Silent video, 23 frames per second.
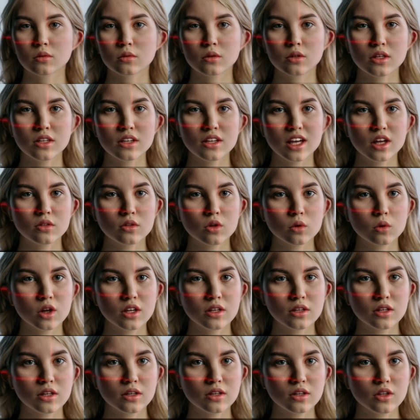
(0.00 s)
7
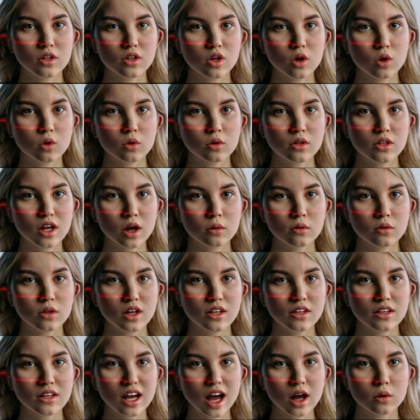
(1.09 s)
Reasons to Use
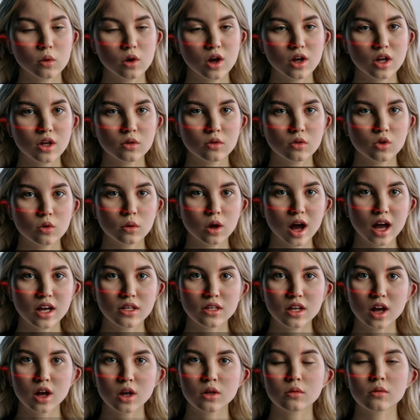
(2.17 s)
Deepface Library for
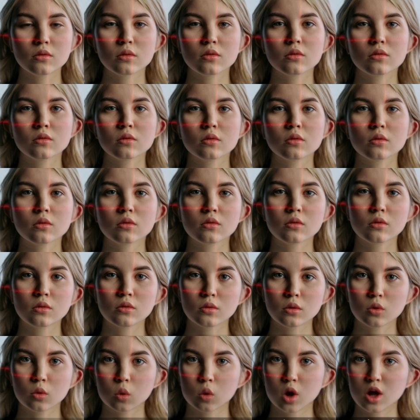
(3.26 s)
Python
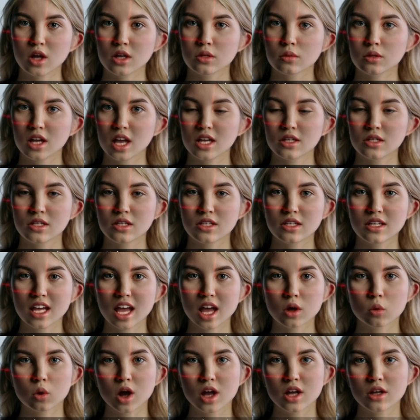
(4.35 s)
1. It is
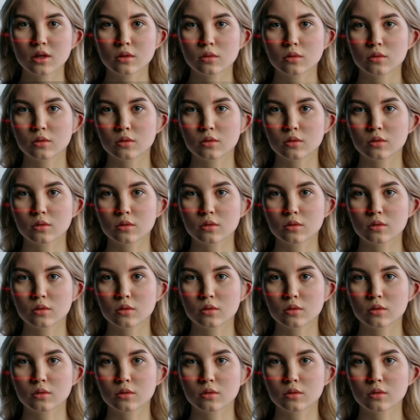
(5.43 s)
lightweight.